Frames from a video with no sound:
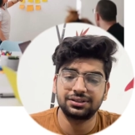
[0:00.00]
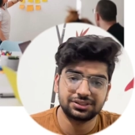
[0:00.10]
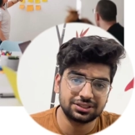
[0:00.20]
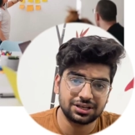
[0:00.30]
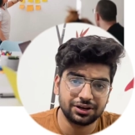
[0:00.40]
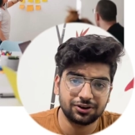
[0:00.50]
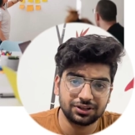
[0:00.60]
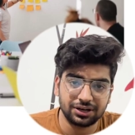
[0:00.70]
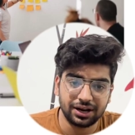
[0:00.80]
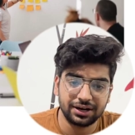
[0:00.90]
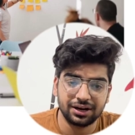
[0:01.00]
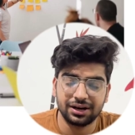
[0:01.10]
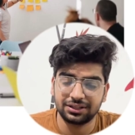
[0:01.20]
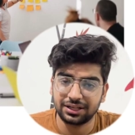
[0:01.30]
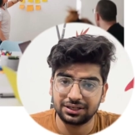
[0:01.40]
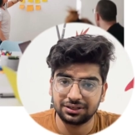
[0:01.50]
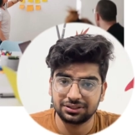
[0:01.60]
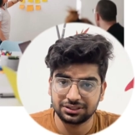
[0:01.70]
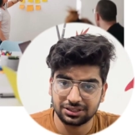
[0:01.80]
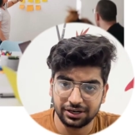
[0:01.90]
just click on the title and then
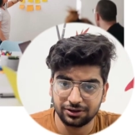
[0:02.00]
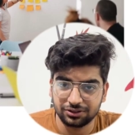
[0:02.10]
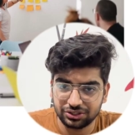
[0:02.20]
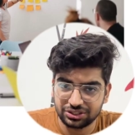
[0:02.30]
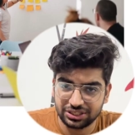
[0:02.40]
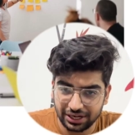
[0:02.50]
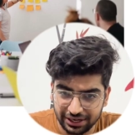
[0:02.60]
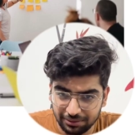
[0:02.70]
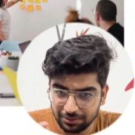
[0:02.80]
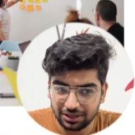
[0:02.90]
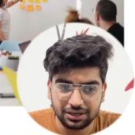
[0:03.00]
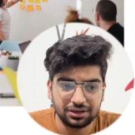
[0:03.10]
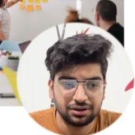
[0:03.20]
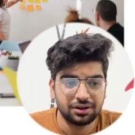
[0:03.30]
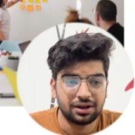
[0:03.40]
just click on this setting button,